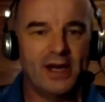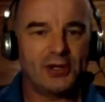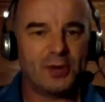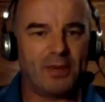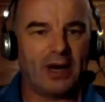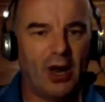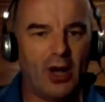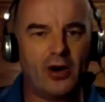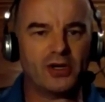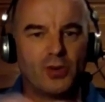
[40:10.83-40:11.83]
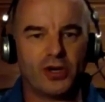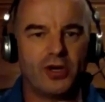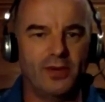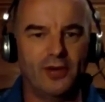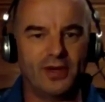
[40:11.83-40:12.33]
to belong to a
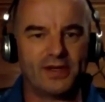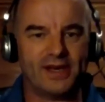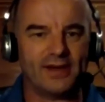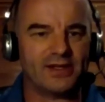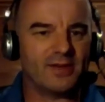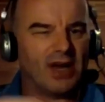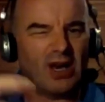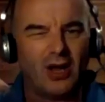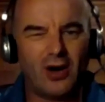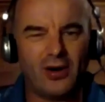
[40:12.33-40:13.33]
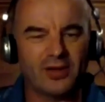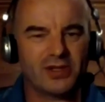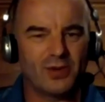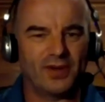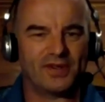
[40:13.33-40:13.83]
community, to belong to
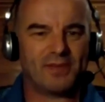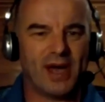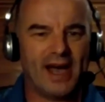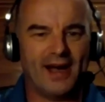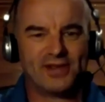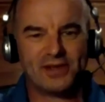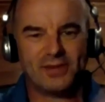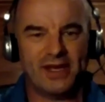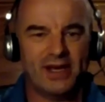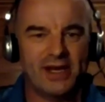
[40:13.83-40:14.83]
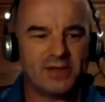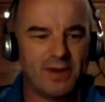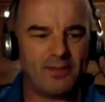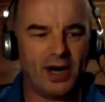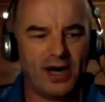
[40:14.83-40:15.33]
one's spouse, to be
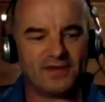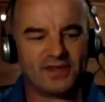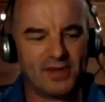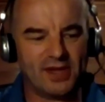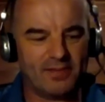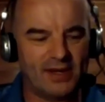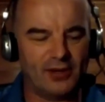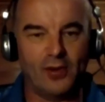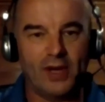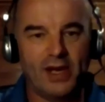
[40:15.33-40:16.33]
part of something bigger than you,